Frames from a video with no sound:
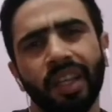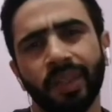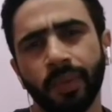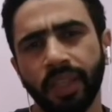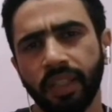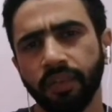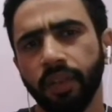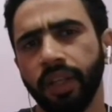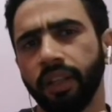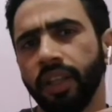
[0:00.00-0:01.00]
So the
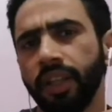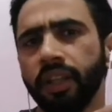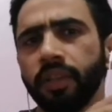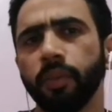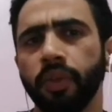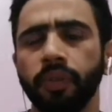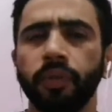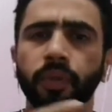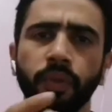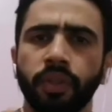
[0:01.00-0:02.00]
activity can like entry point
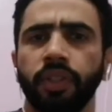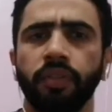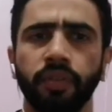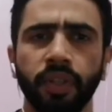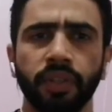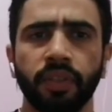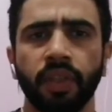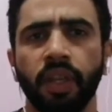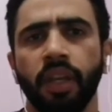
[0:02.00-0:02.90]
for user interface.